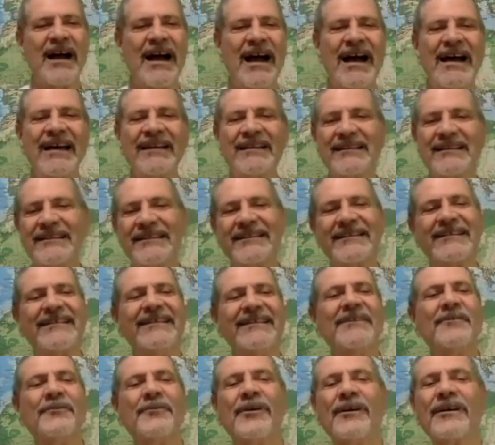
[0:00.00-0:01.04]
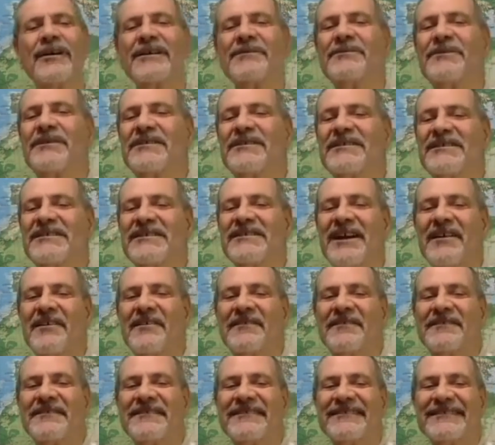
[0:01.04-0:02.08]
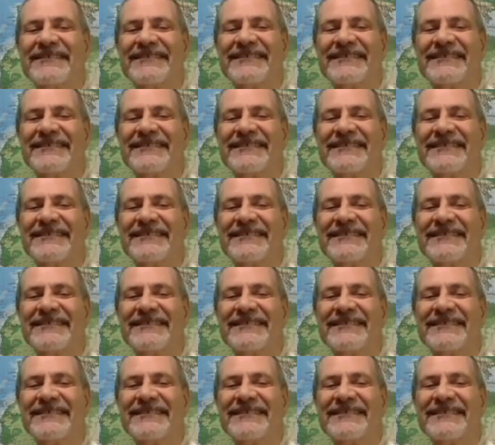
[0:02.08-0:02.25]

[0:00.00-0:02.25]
Hi, Leigh. Welcome to the show.